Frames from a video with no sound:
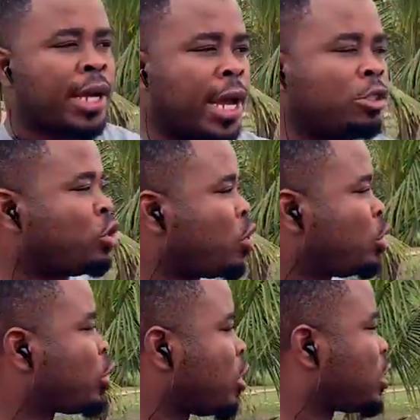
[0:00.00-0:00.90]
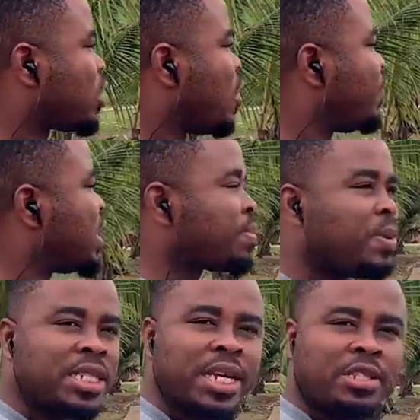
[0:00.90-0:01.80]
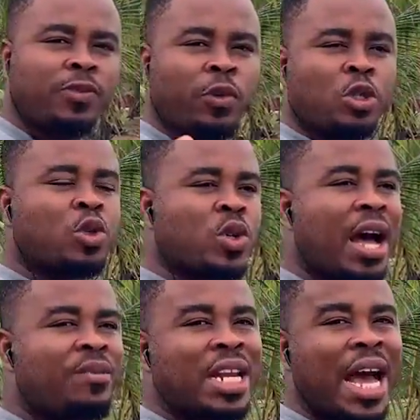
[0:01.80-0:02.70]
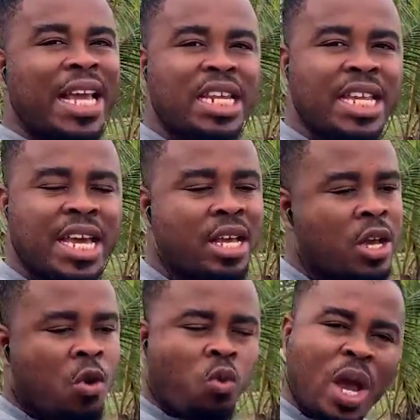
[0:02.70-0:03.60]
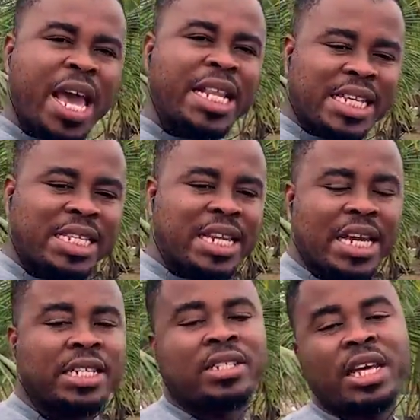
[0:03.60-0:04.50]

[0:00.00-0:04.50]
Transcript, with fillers: a drone shot of this place just for you to have an idea where this land is.